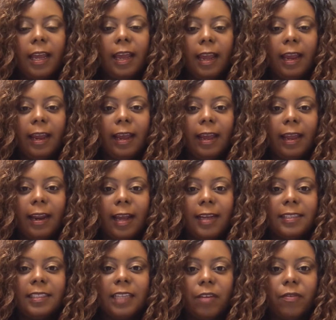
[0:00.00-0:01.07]
and I
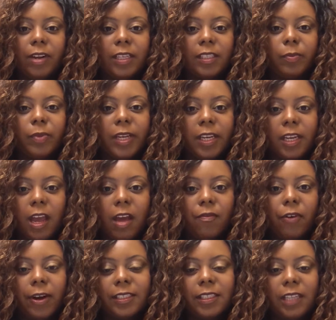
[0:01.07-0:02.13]
save it as a PDF
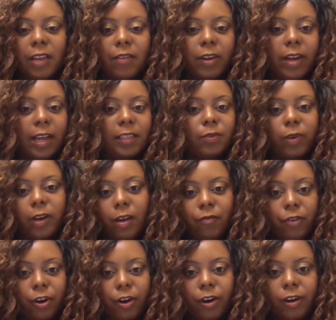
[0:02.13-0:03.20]
or I save it as
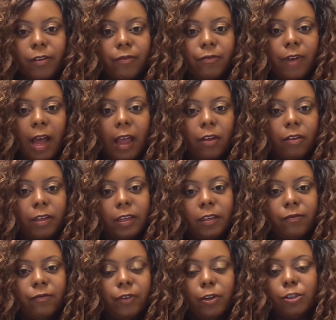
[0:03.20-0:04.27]
whatever file
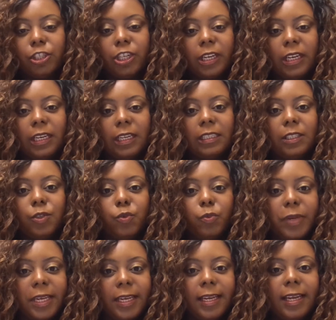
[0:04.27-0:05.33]
version it needs to
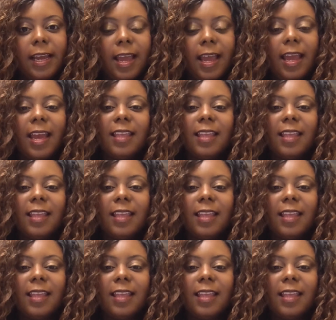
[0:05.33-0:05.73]
be,